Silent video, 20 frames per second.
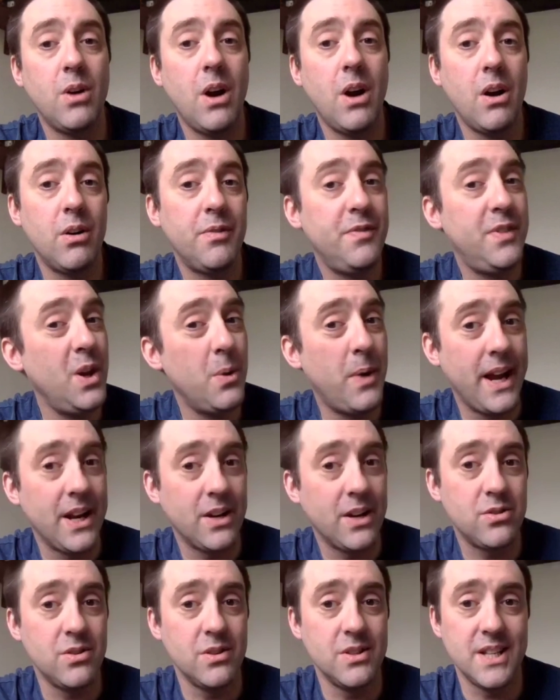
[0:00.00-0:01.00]
There are a
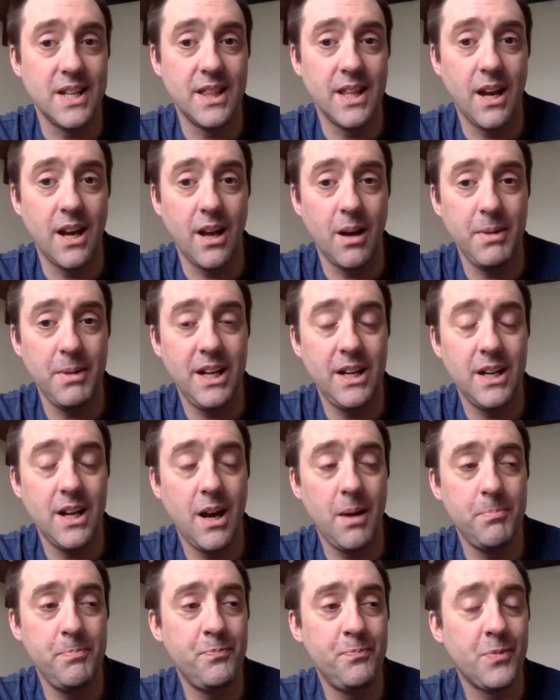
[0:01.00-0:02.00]
few extras in there. I
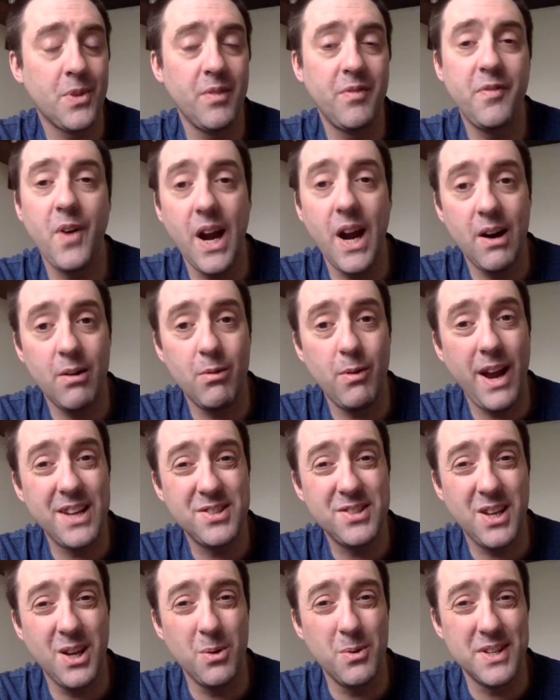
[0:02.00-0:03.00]
mean,
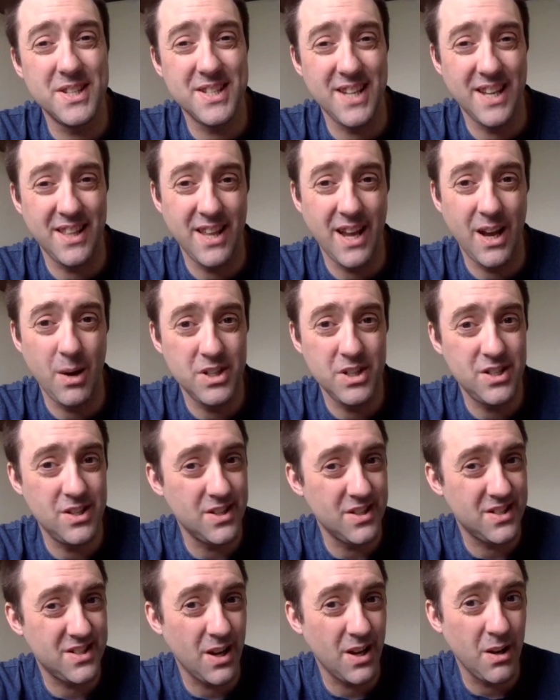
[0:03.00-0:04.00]
Fire Rescue is in there,
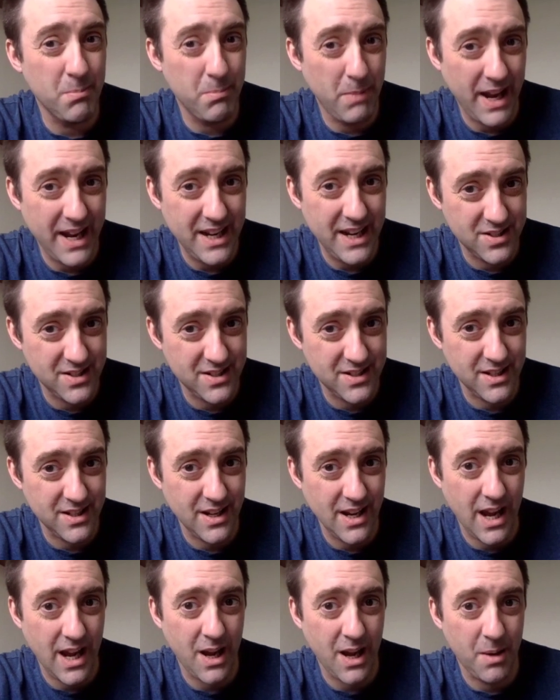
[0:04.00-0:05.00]
which is a
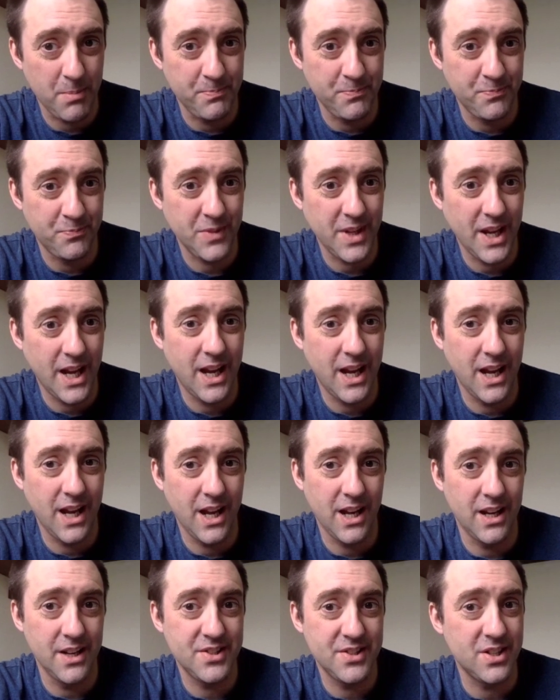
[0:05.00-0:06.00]
turn-based
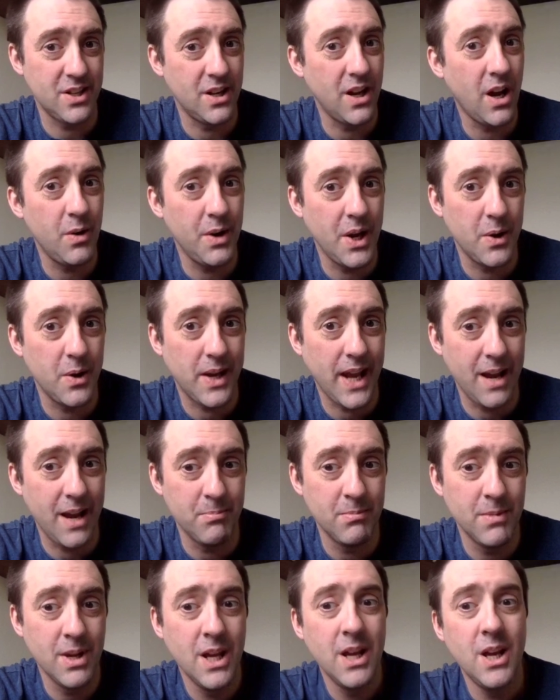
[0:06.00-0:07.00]
scenario
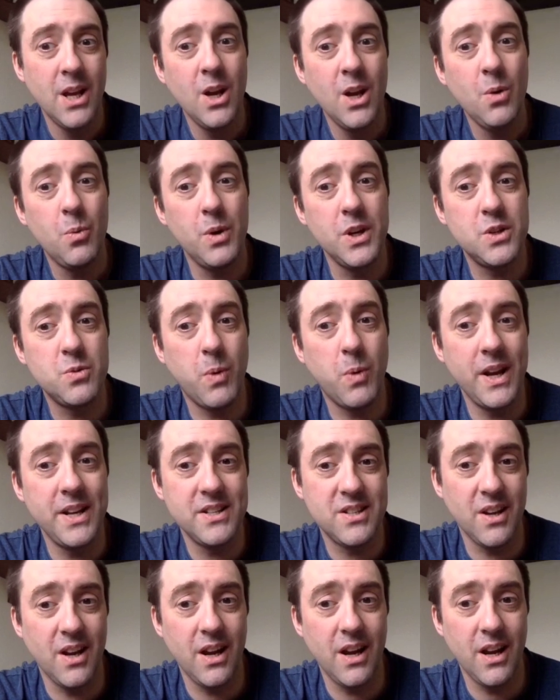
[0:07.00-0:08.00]
game, which
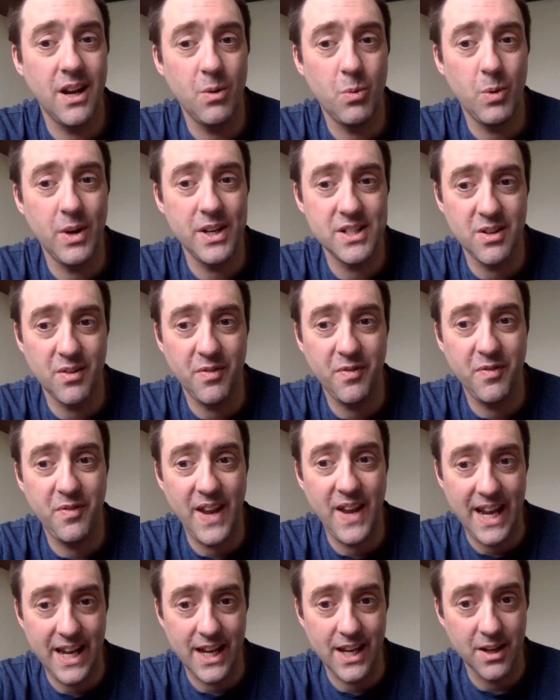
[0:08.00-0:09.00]
went to
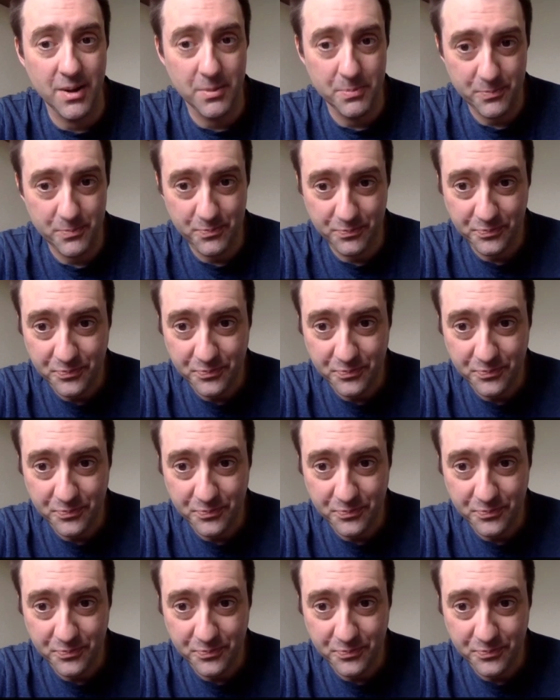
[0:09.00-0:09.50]
Fig,